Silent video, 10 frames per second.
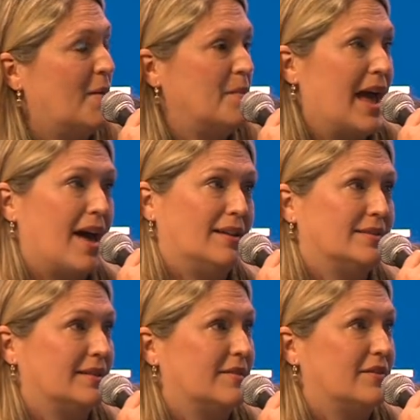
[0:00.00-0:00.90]

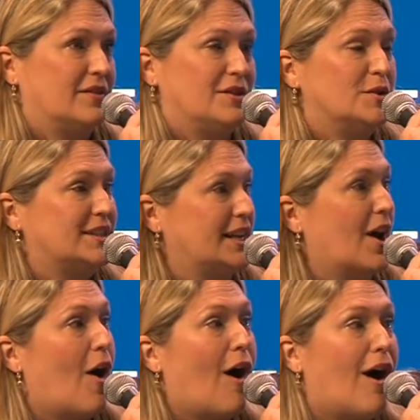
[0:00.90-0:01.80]
Man, you see
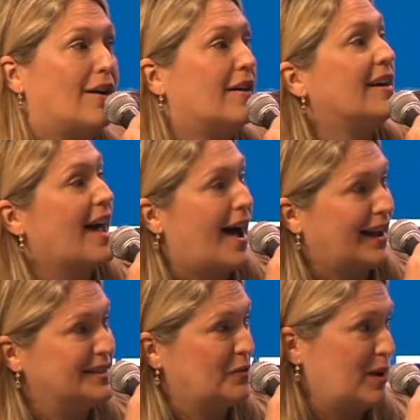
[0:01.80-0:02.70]
all
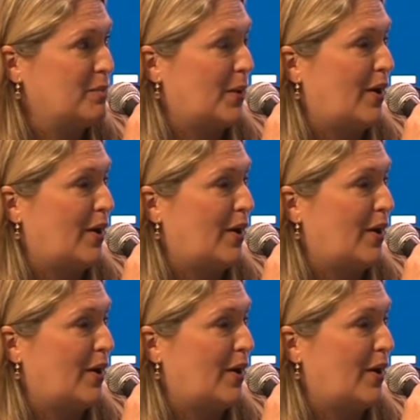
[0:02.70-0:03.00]
kinds of people,